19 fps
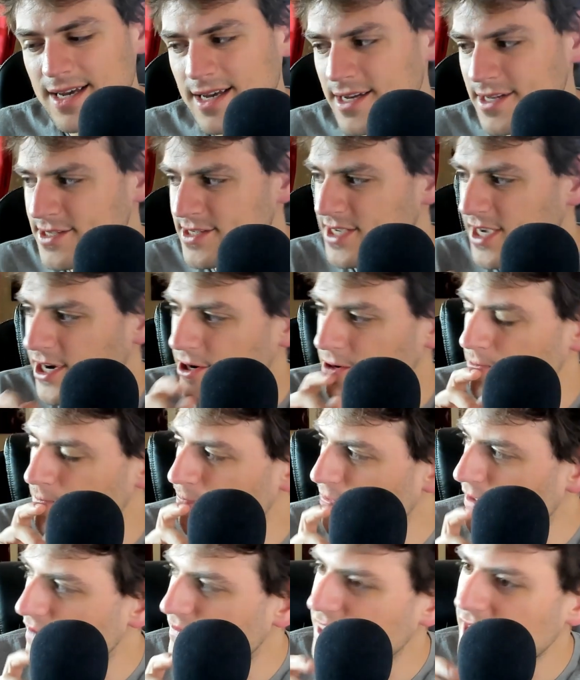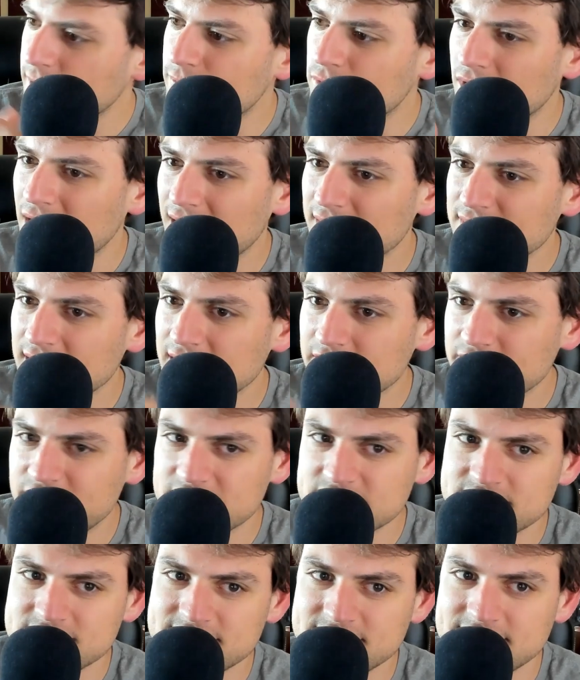So if they brought that
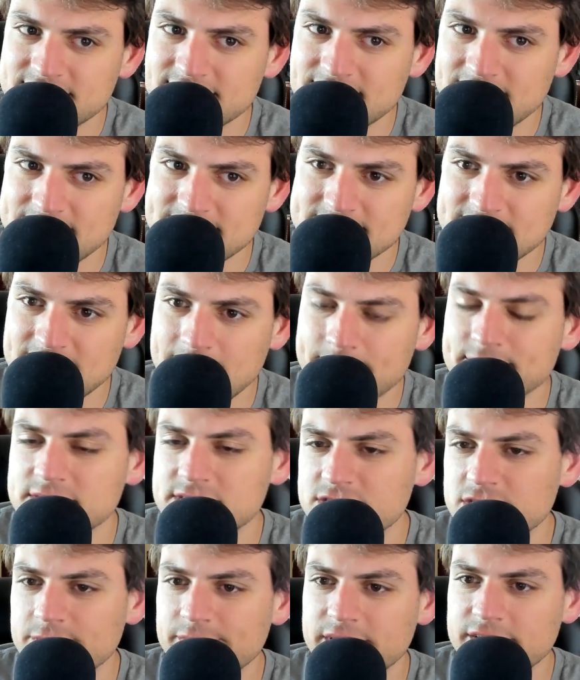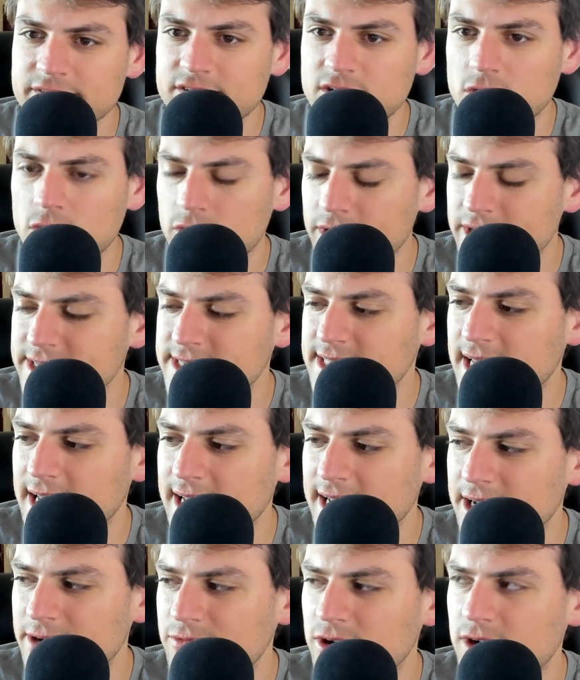efficiency to desktop, assuming, of course,
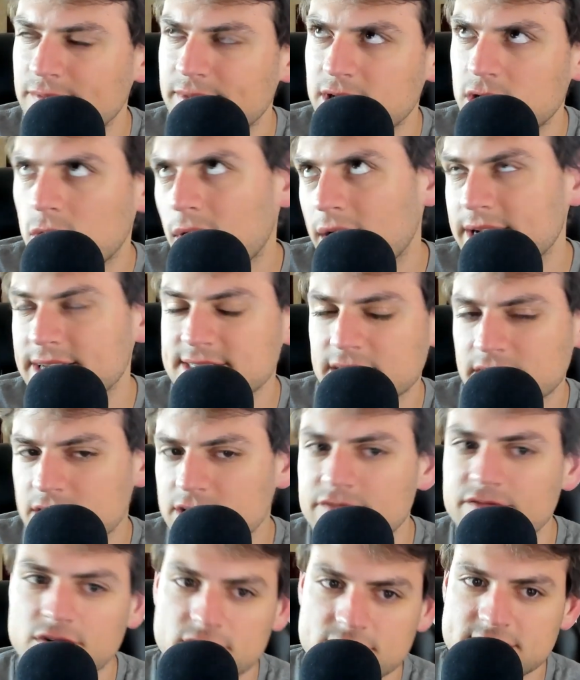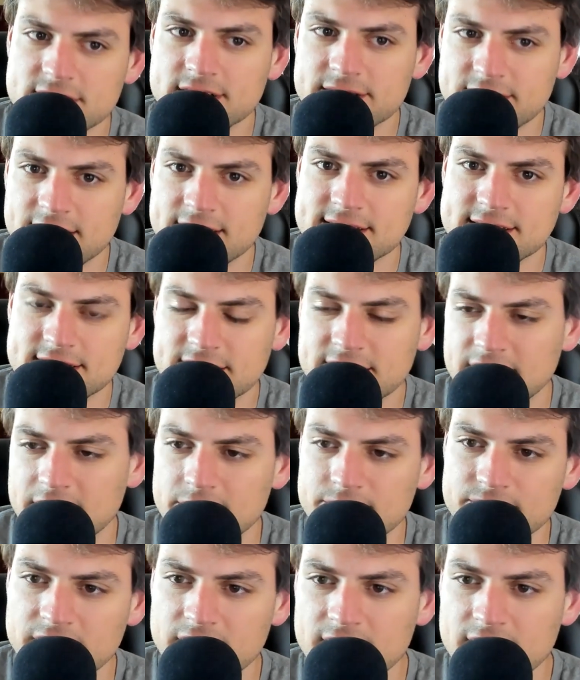that it wouldn't be quite as undervolted because, you know,